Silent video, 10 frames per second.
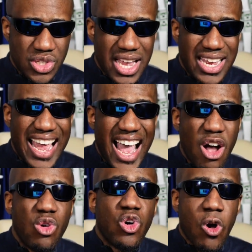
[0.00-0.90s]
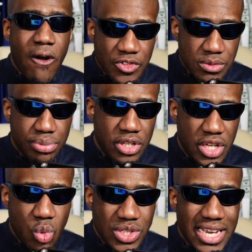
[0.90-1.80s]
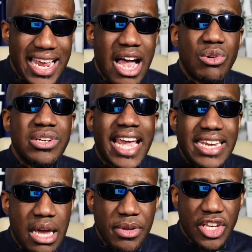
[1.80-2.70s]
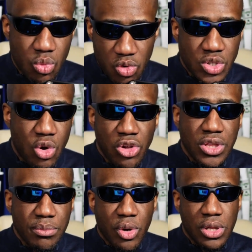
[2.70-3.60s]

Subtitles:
and how comfortable he was and how dynamic he was on the ball.